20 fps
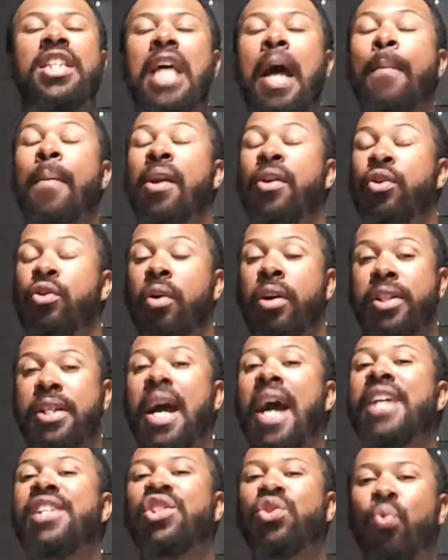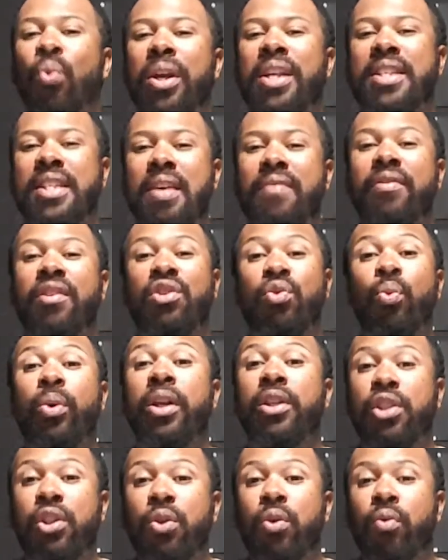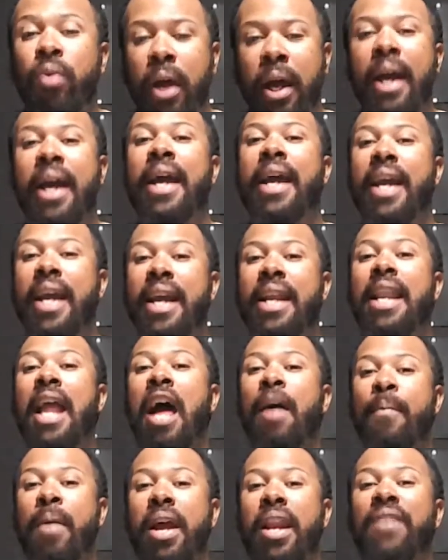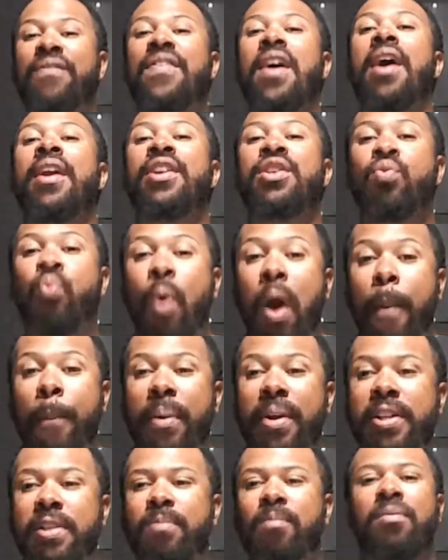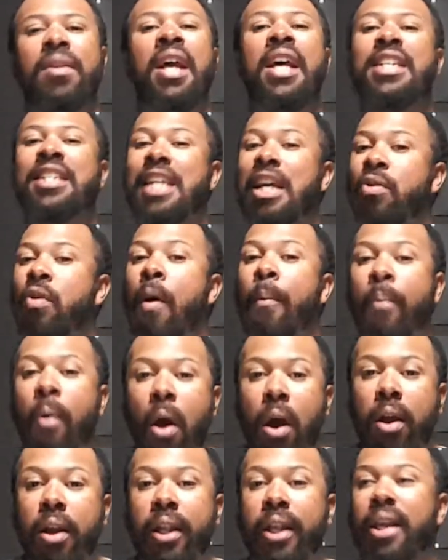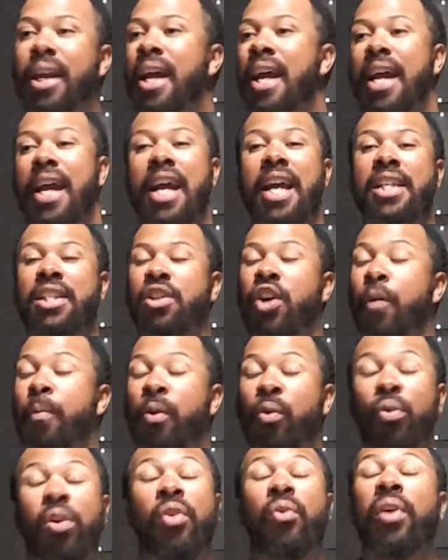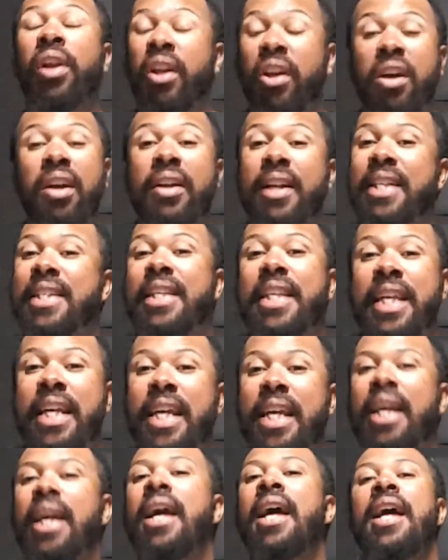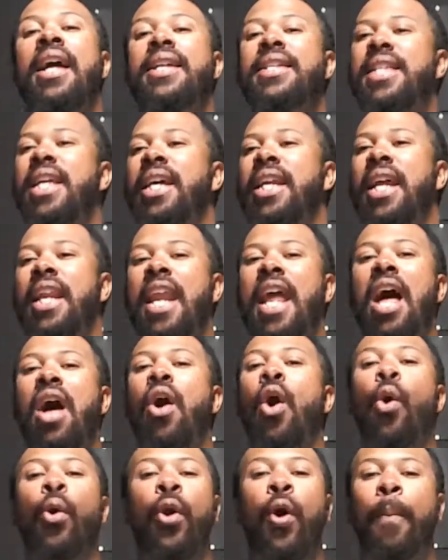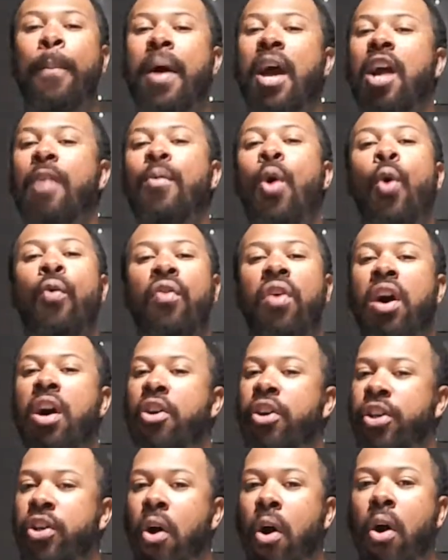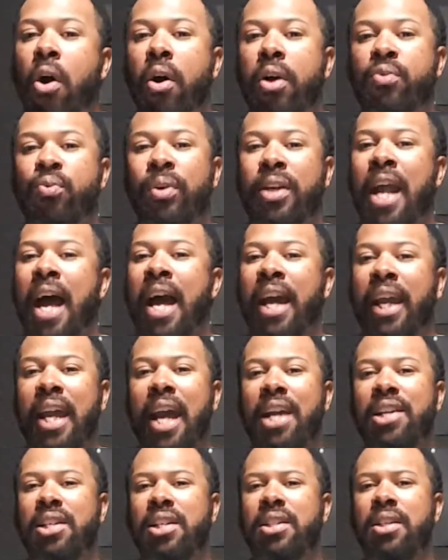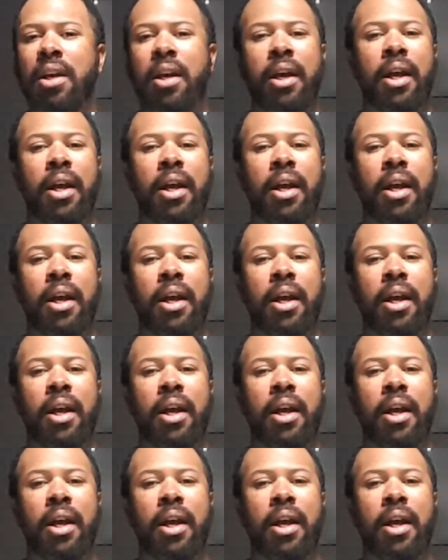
time by the New York Giants, 27-22. Eli Manning found his weapons. Saquon Barkley is going to be really, really good in this league. Say that now. Odell Beckham over 100 yards with 9 catches.